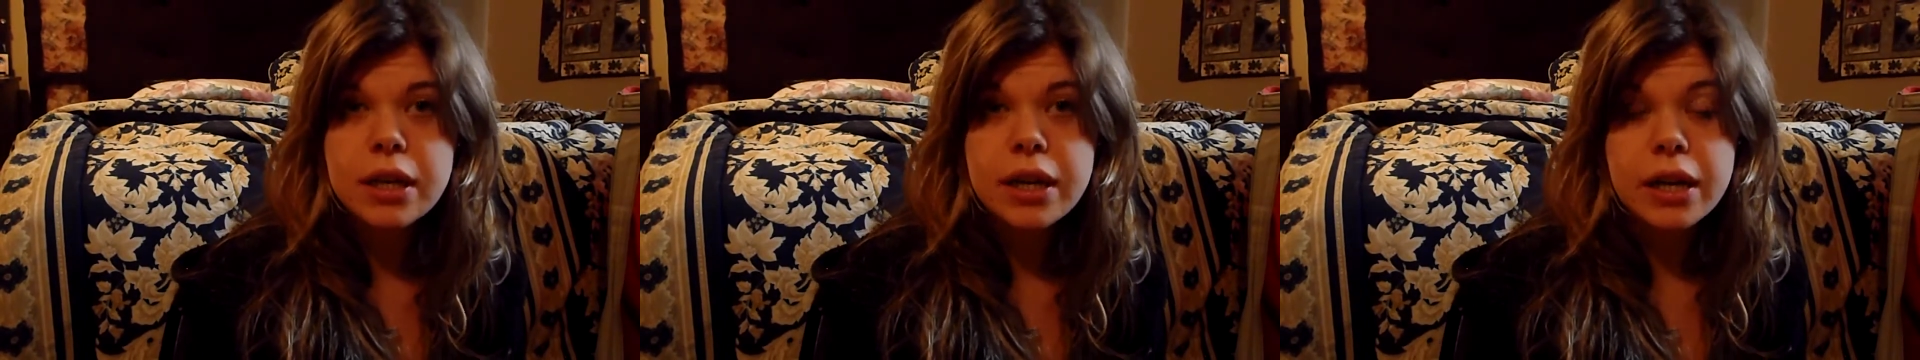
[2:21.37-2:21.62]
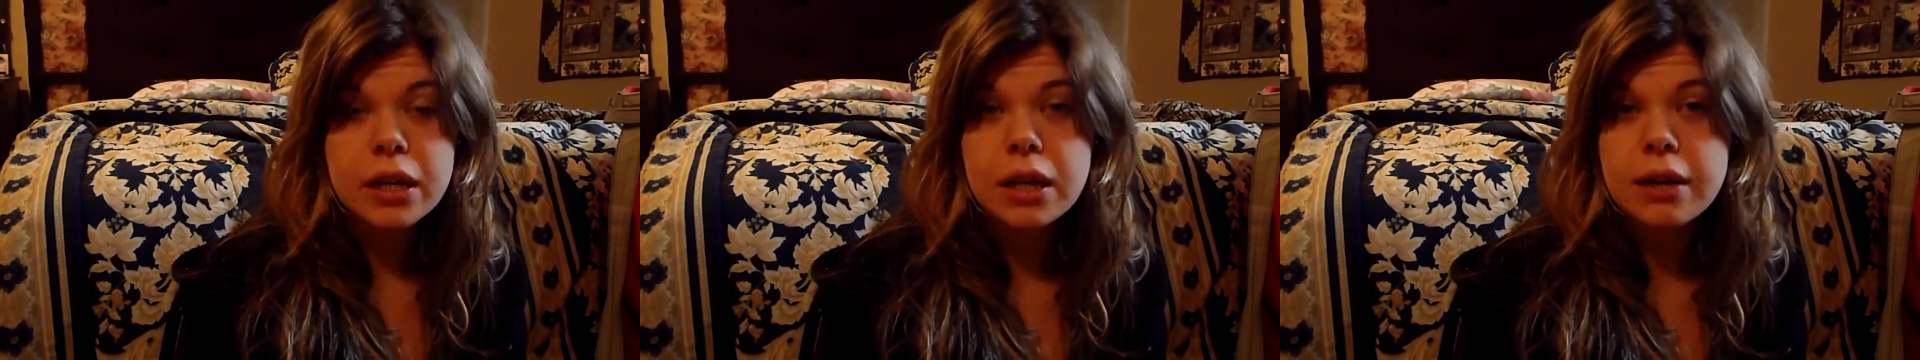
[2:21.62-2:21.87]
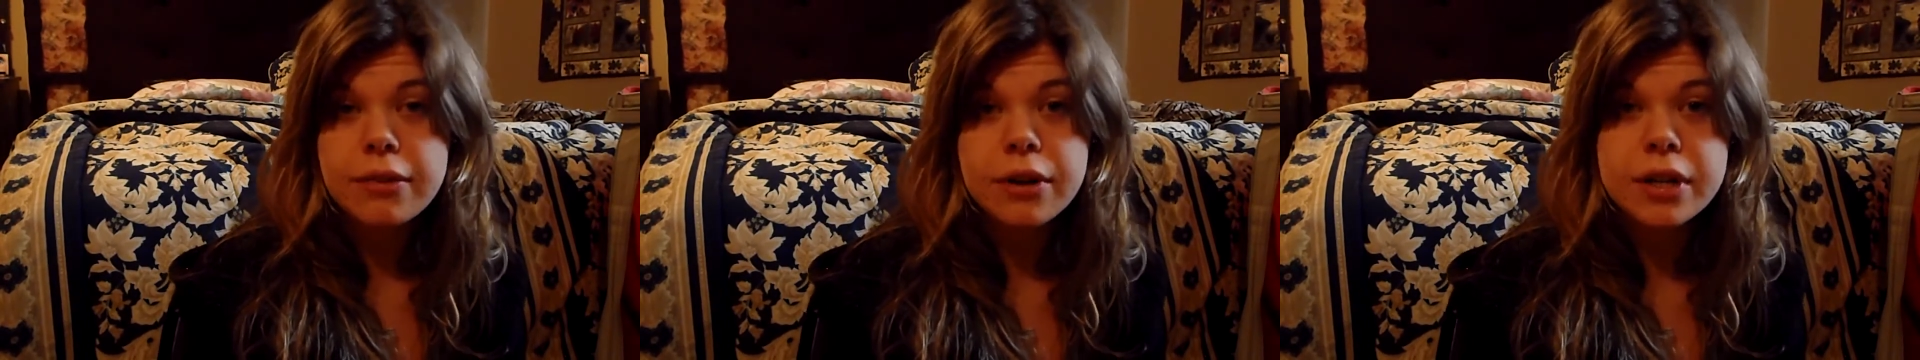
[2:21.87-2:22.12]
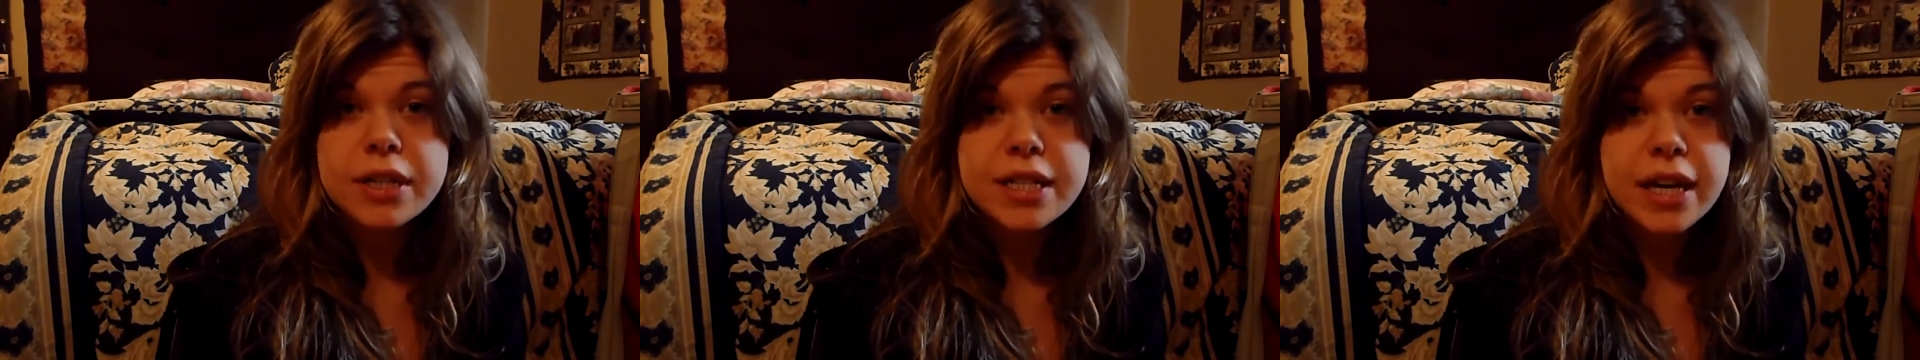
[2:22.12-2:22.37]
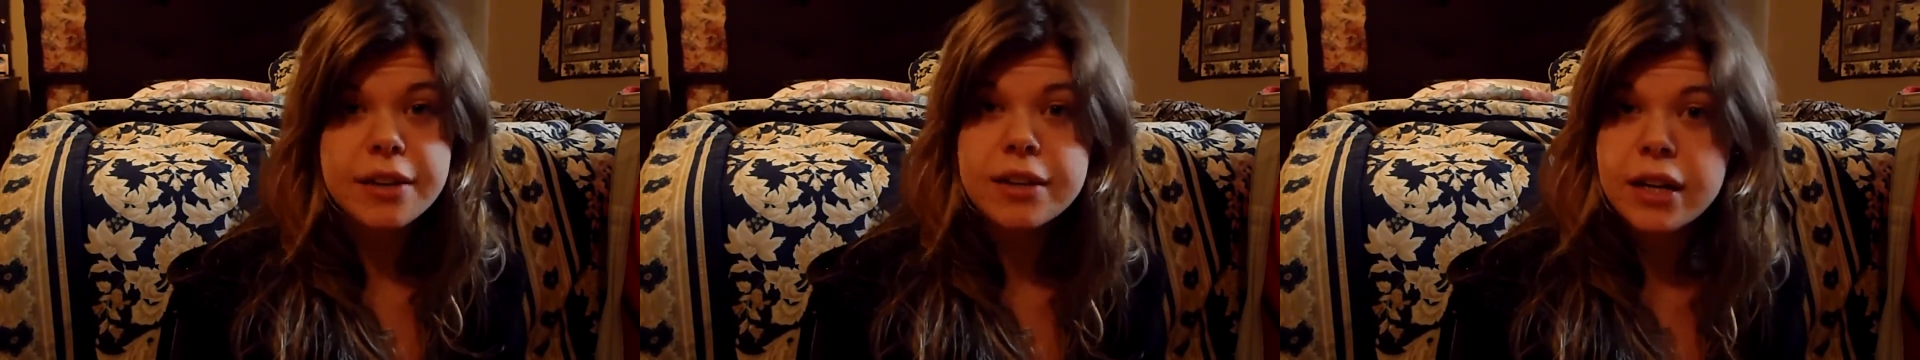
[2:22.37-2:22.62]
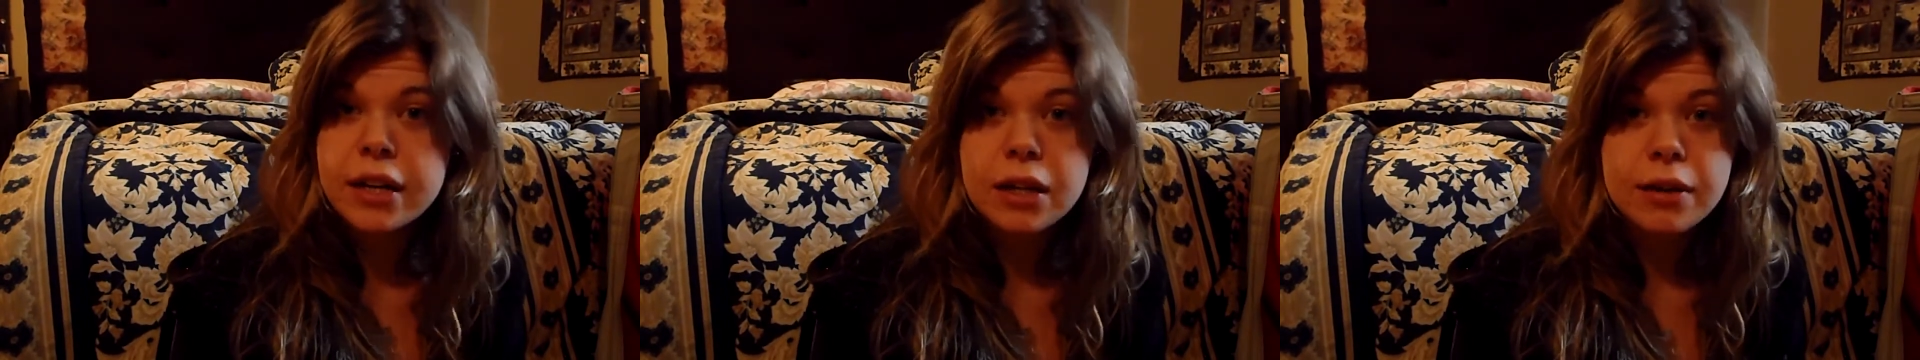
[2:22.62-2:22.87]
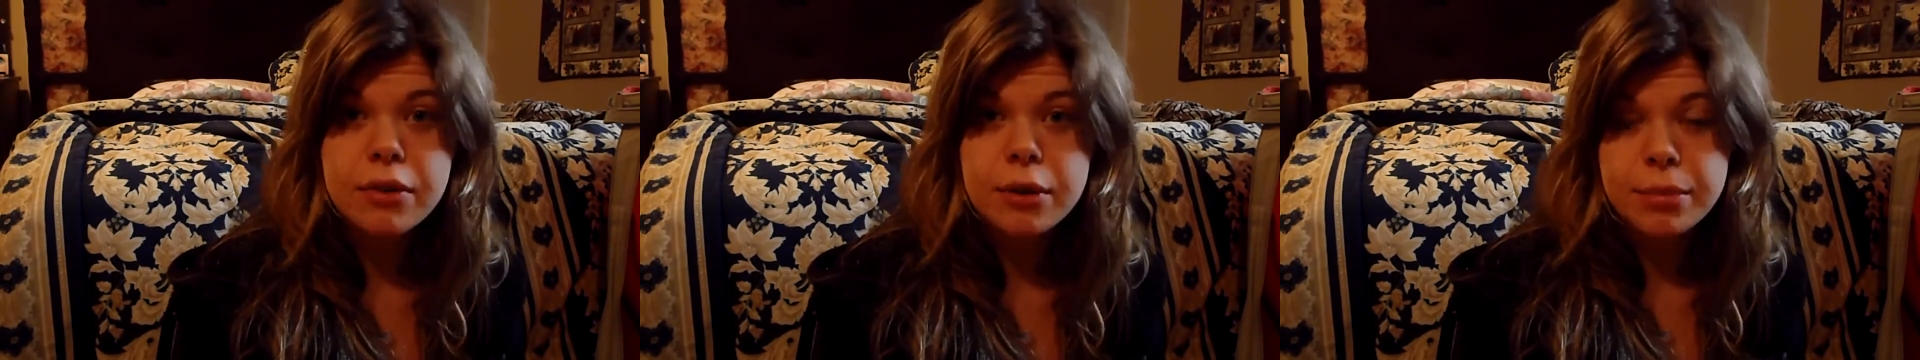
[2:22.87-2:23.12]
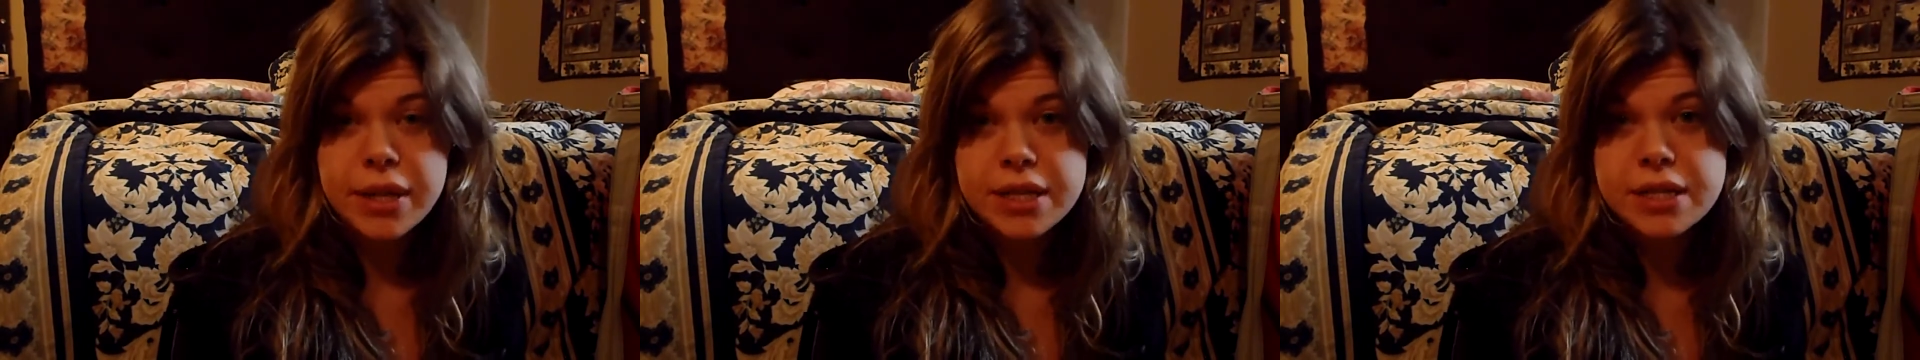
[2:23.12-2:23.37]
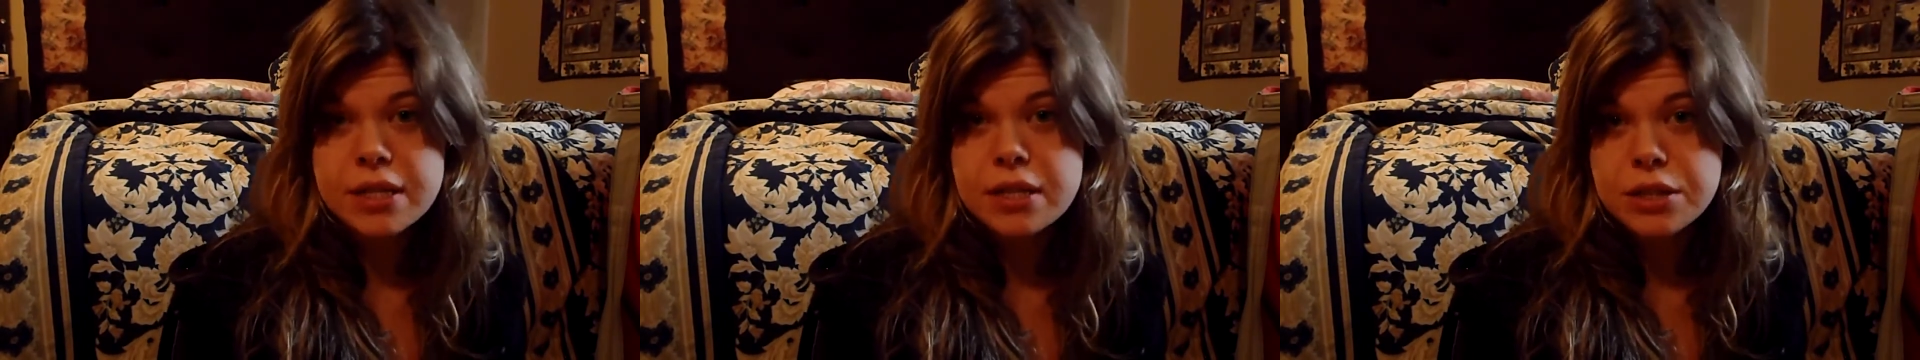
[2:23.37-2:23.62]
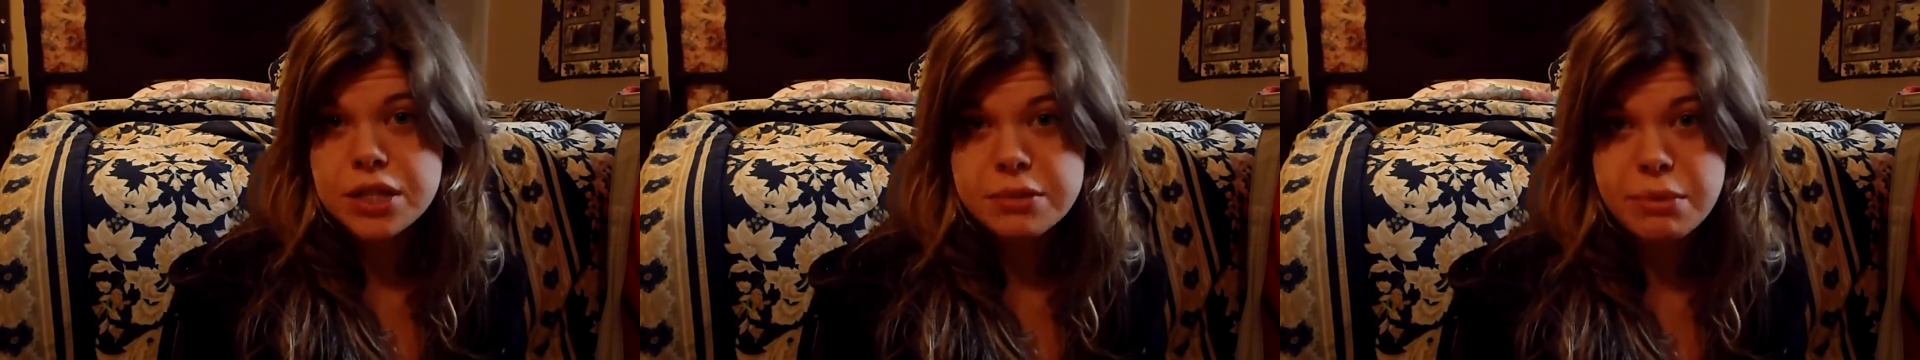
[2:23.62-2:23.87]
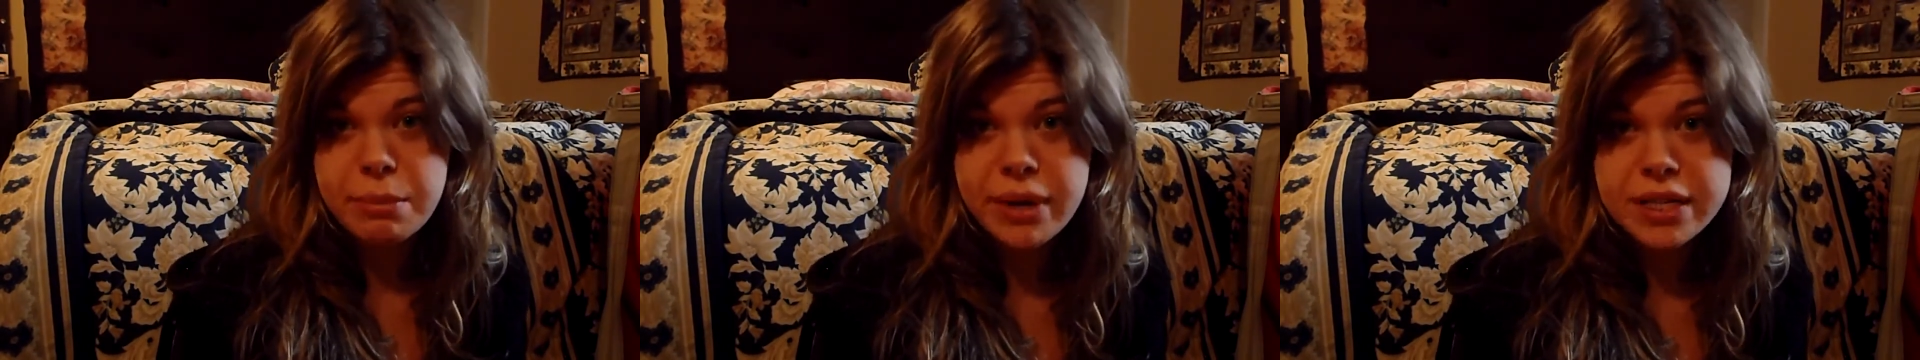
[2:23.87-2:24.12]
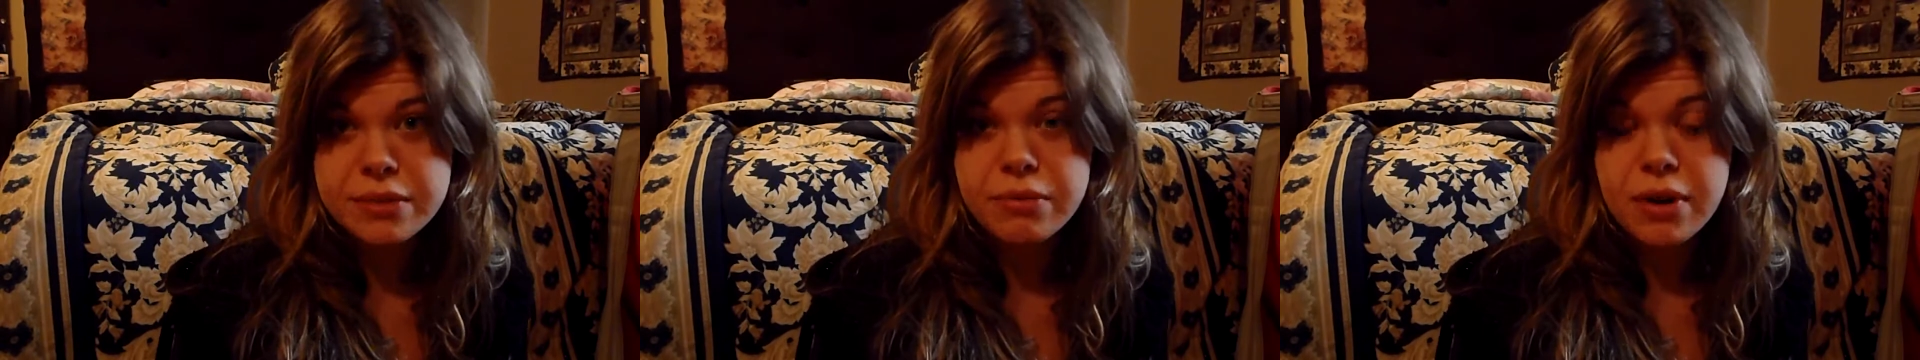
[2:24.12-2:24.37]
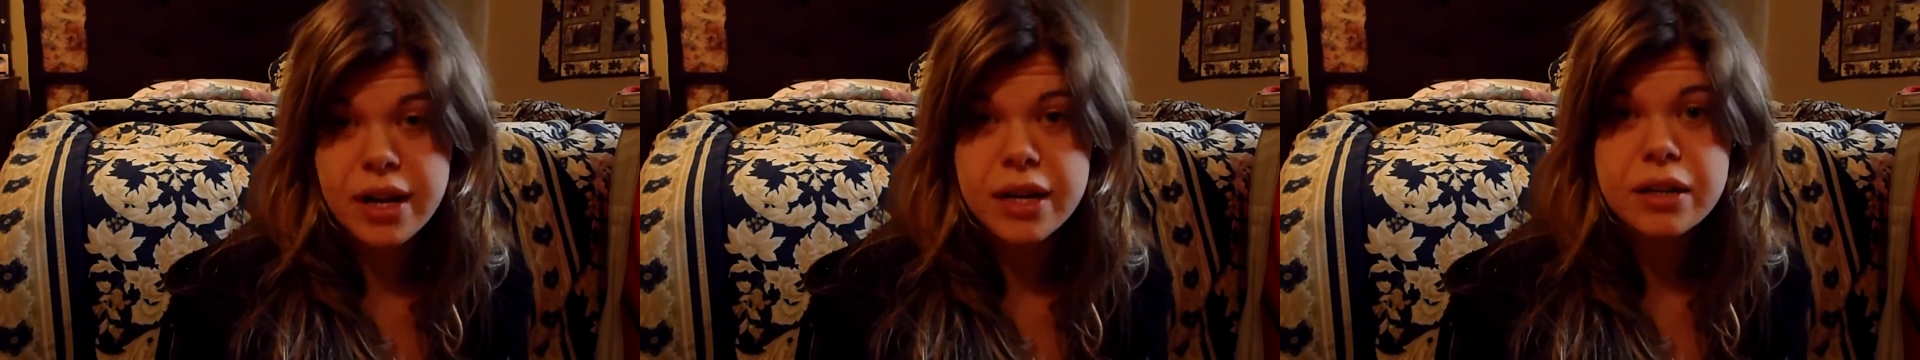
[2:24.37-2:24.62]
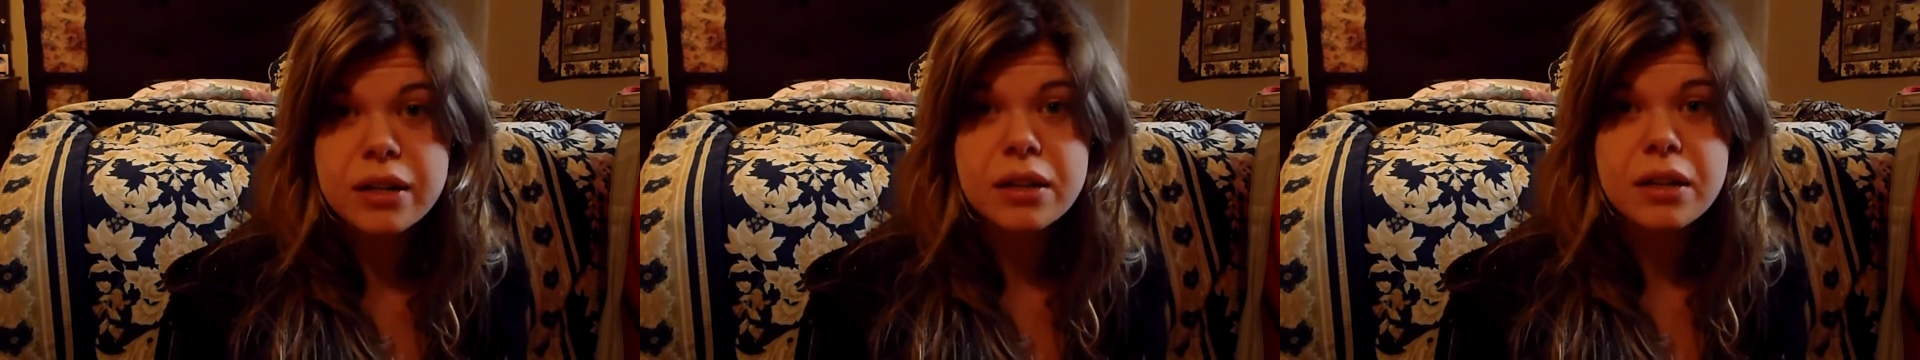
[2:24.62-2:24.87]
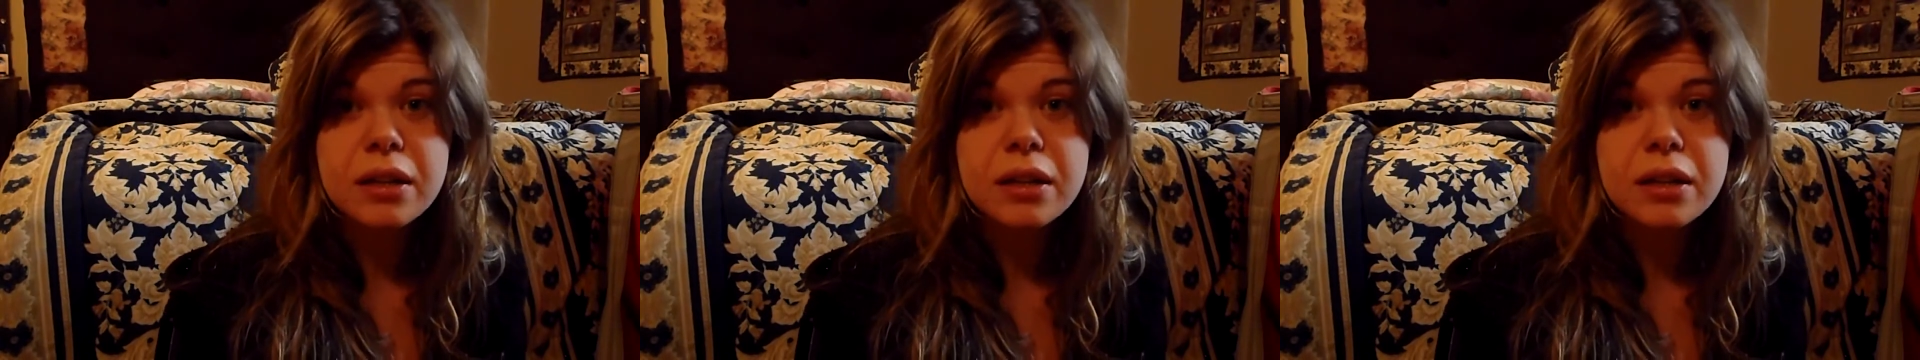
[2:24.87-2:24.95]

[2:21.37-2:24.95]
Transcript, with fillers: And I love her to death and I love her to pieces and she's my best friend.